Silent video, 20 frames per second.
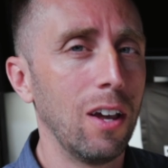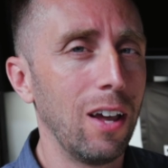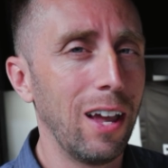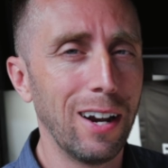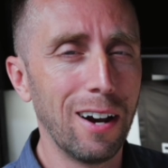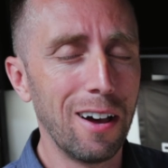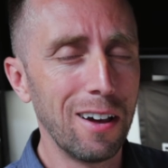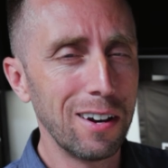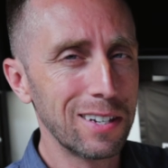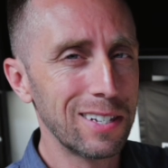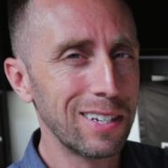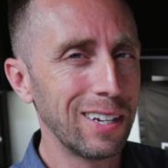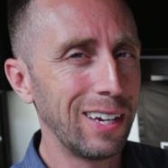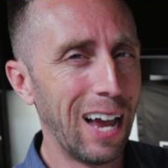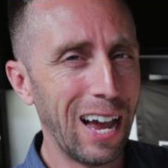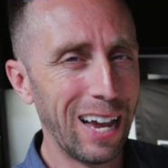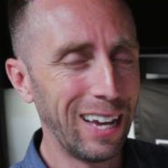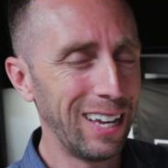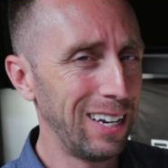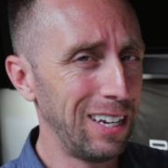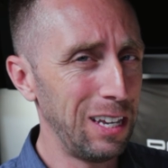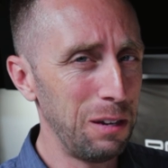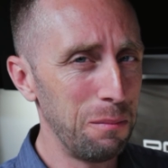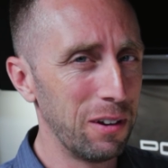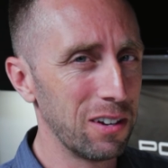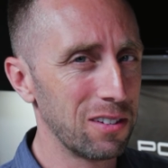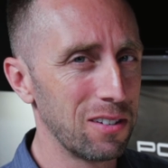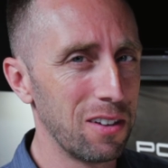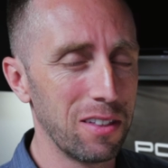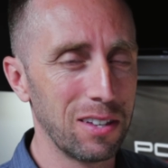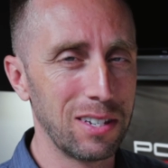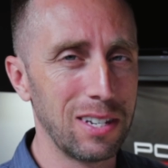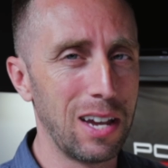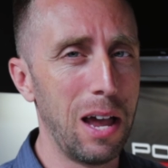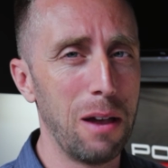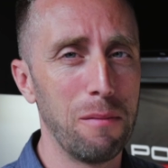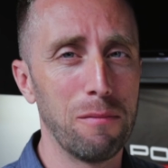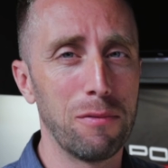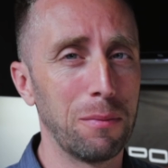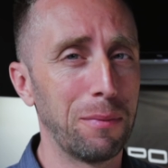And honestly, I get emails all the
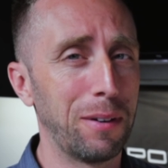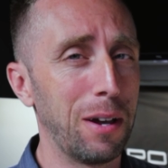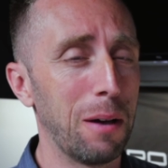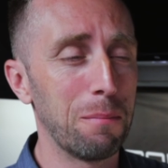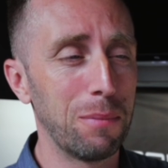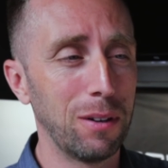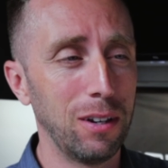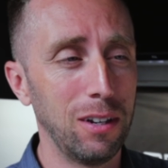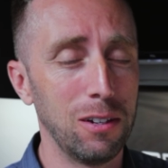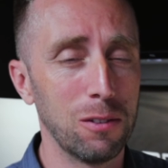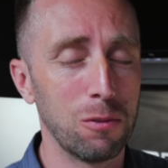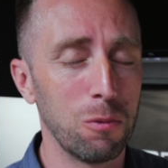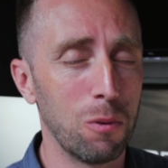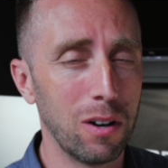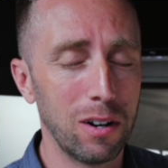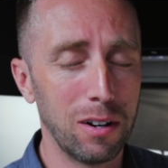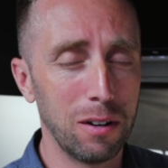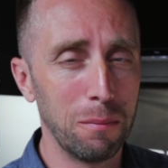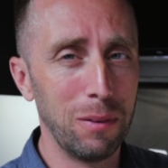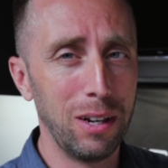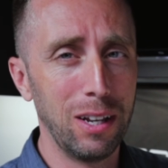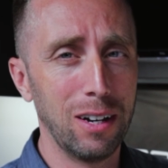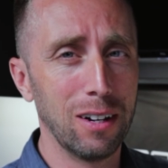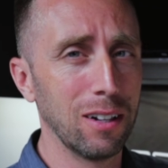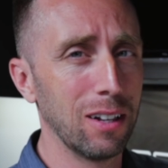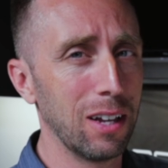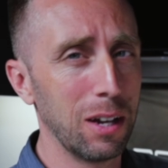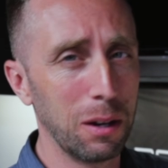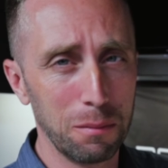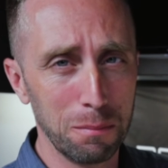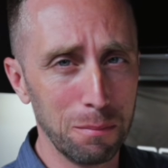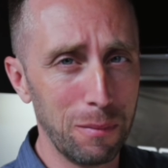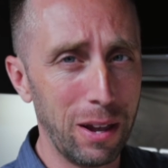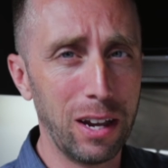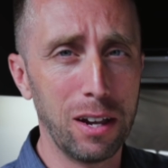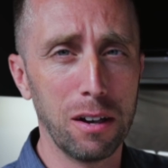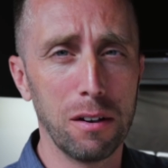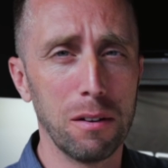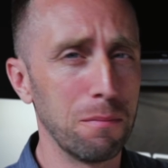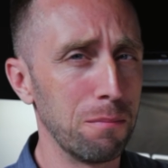time from companies wanting me to like
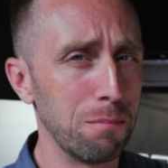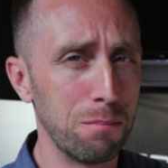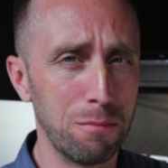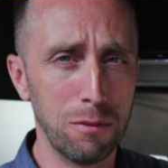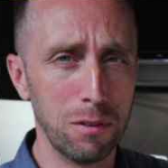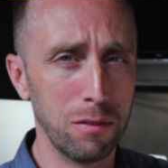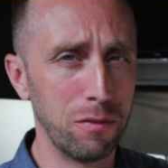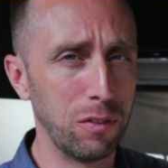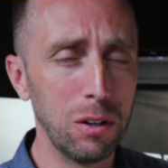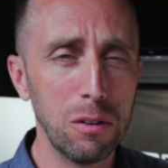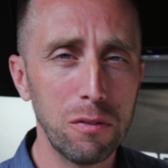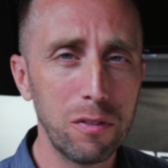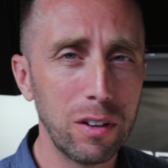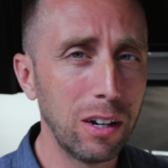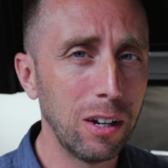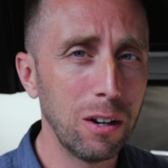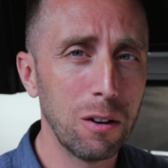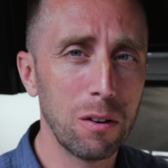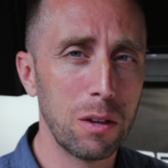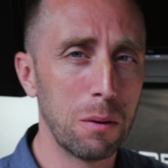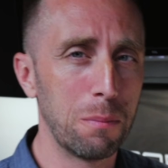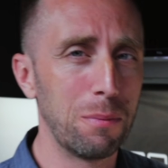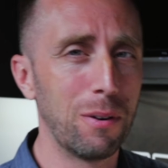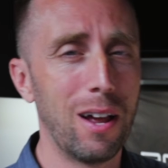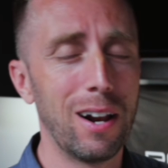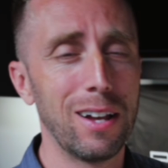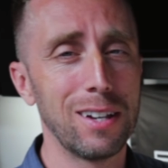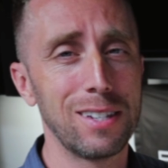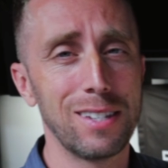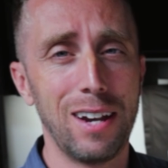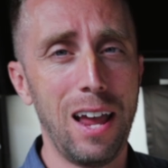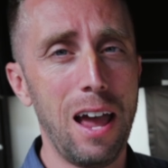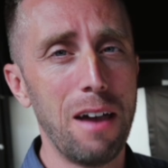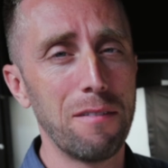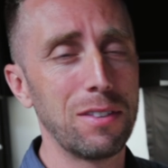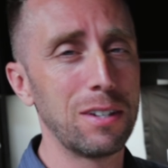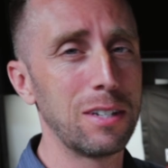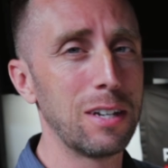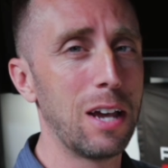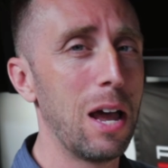make a review video of their products, and
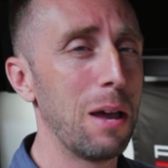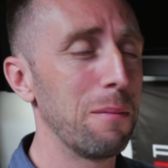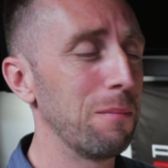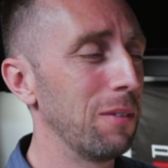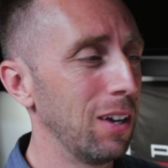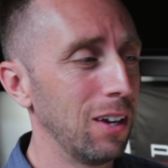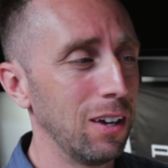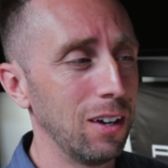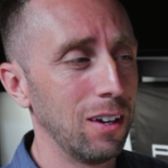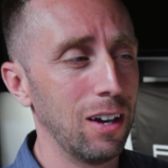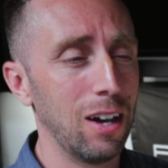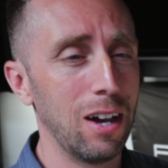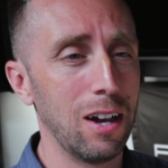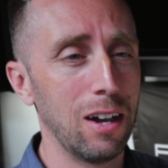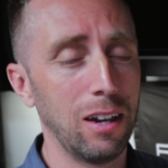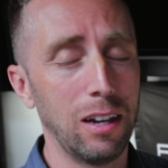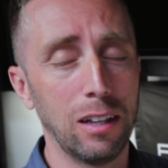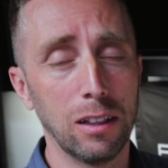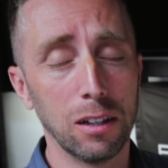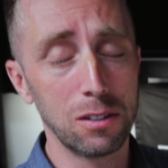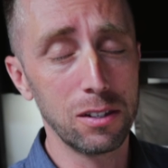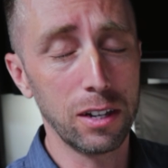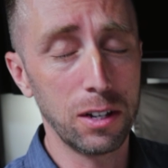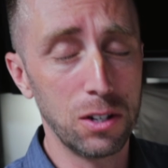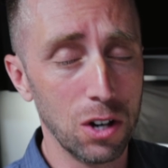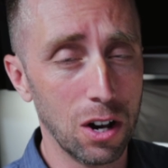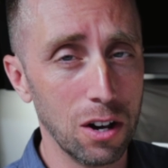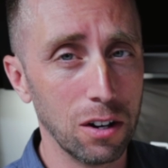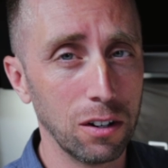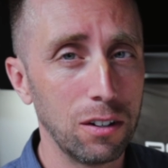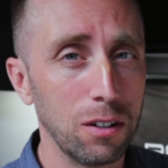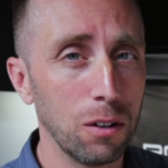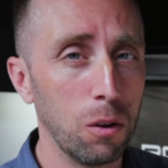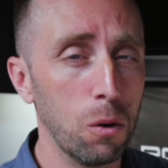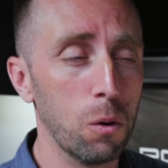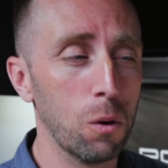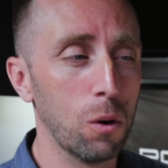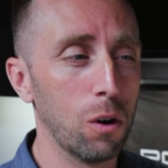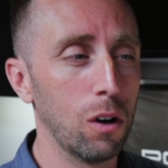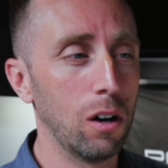half the time it looks like junk
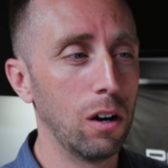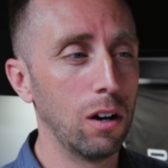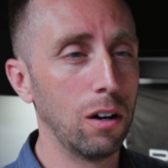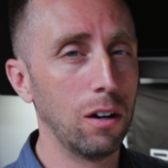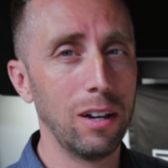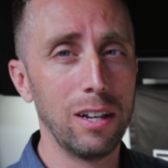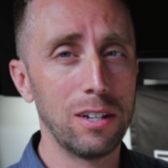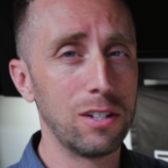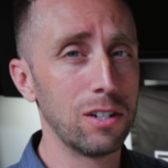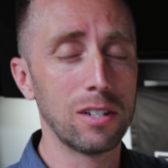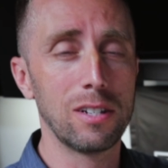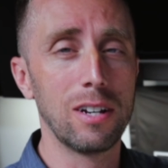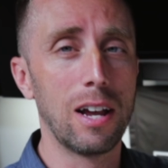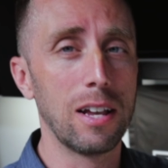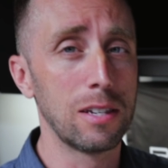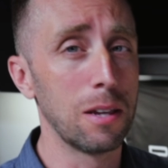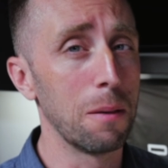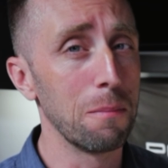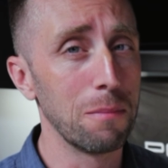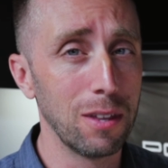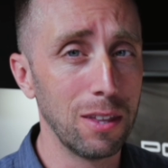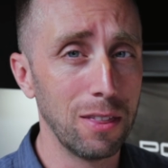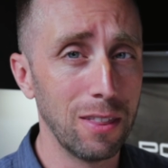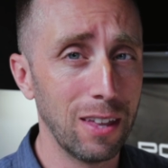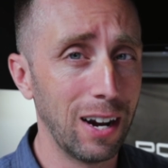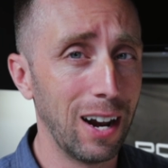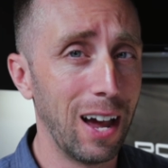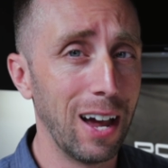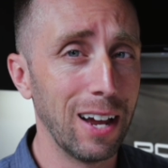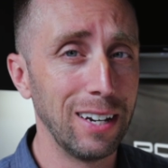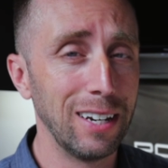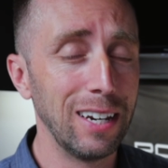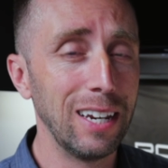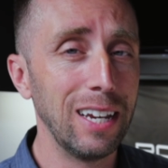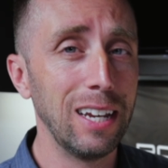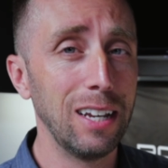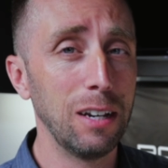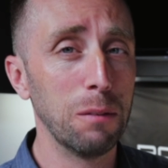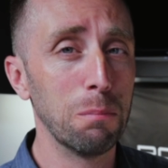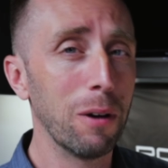or it's just not something that I
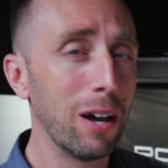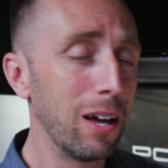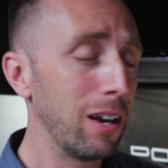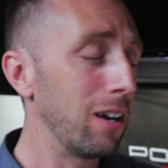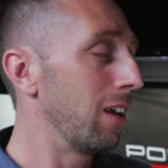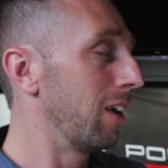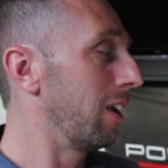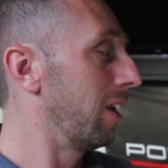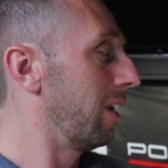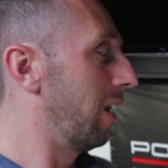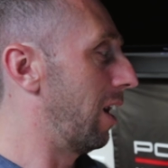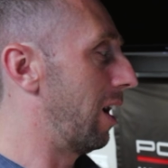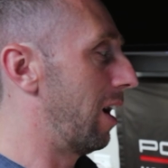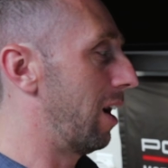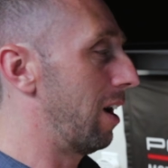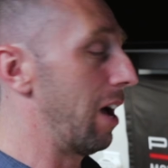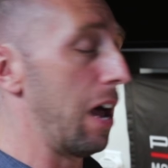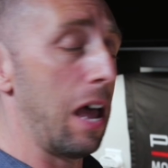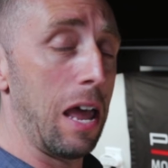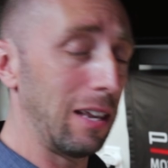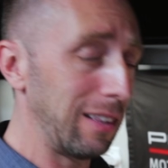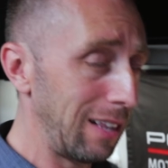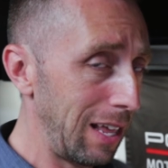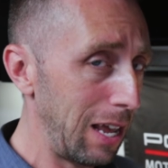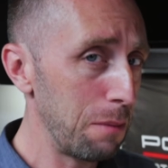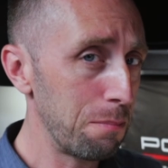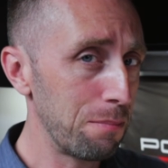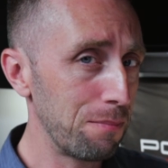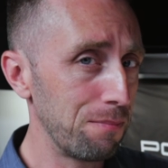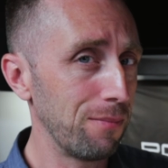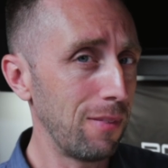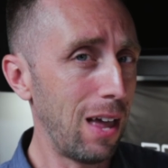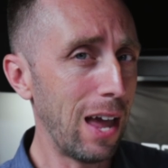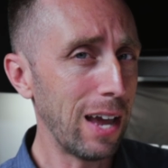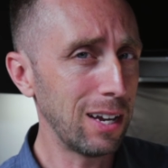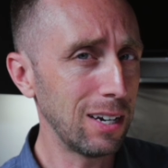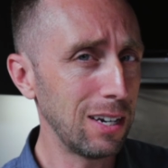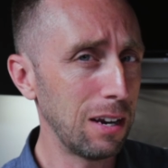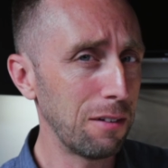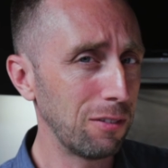need. But a headlamp,
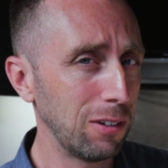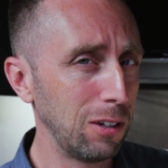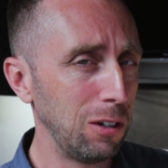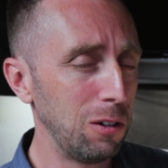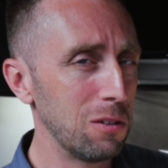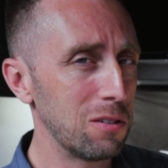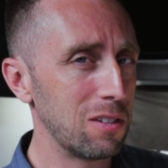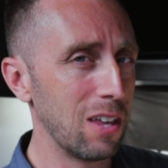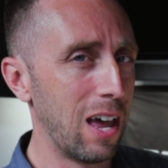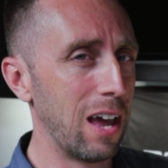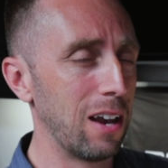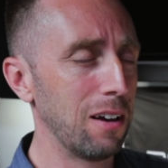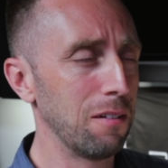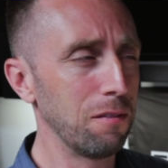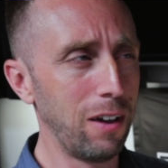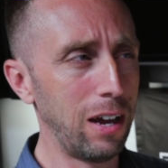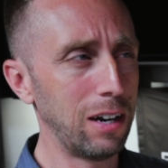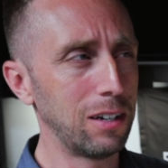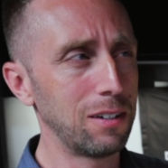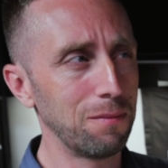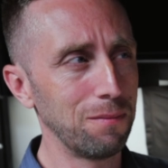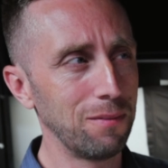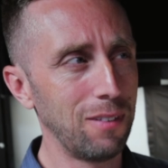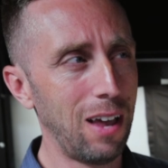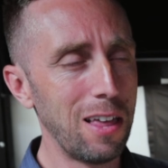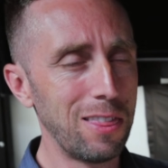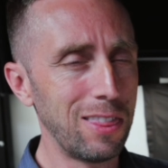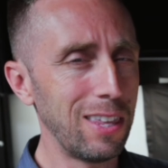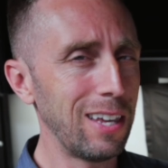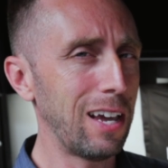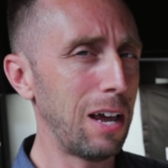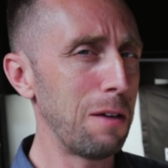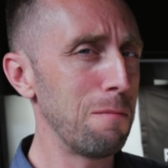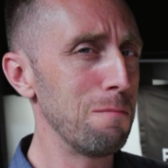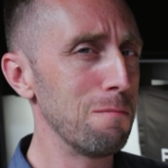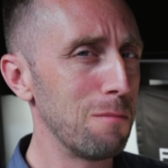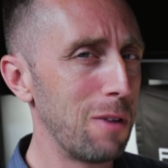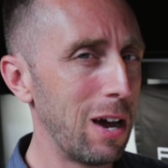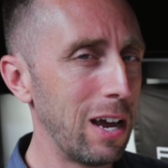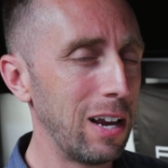I can definitely use that. In fact, I think I
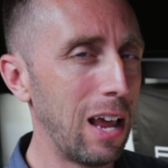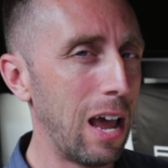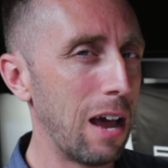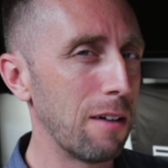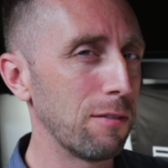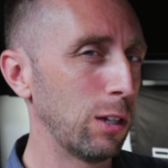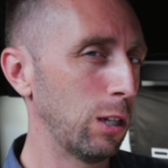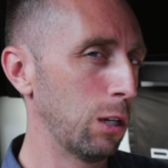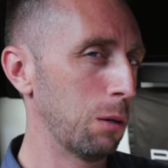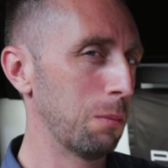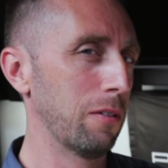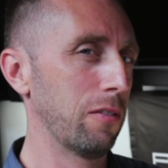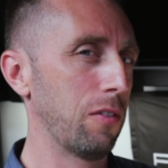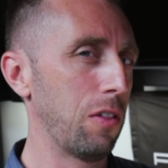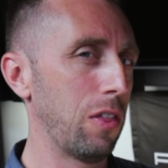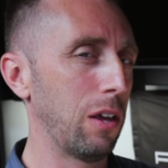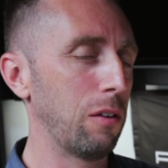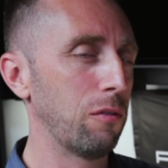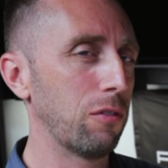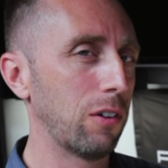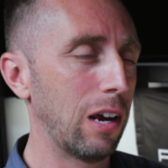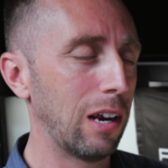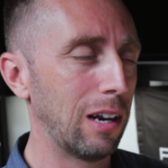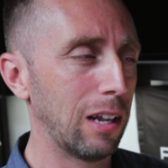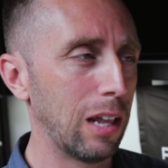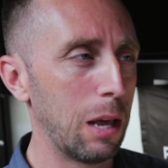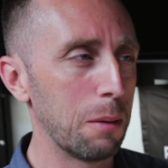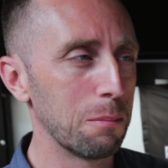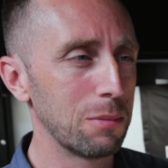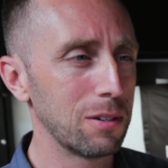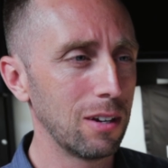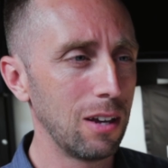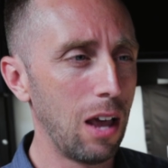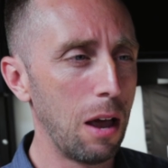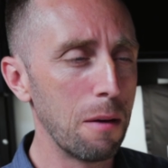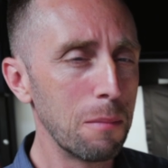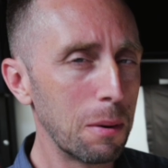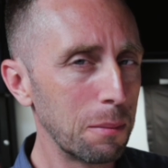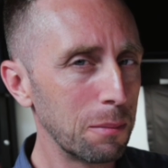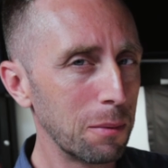might have a little bit of a thing for headlamps.
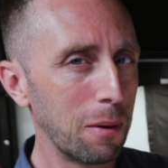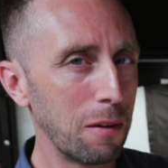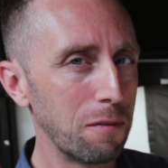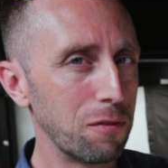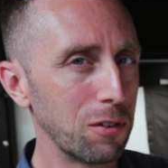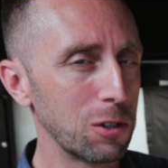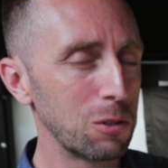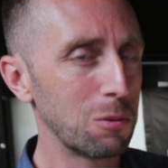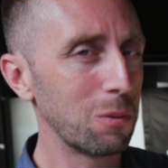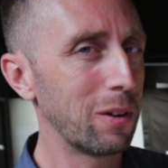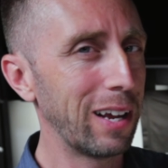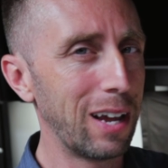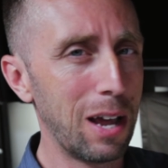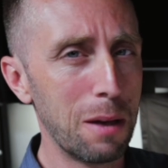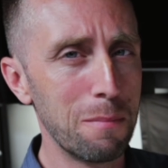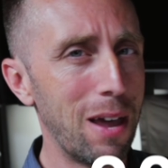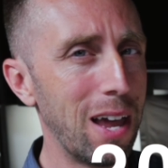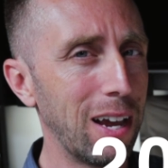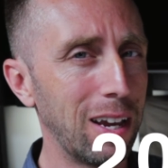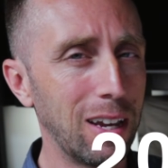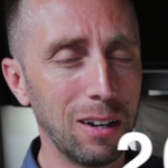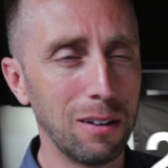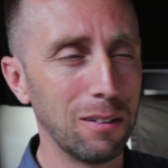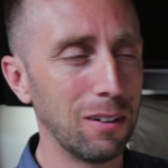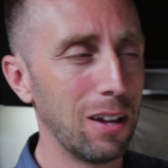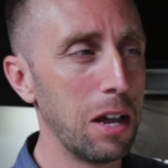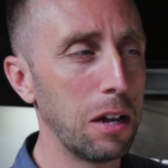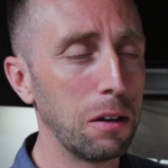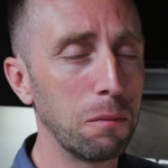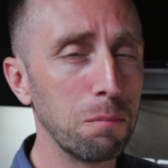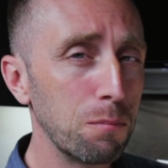I remember my first one I got back in like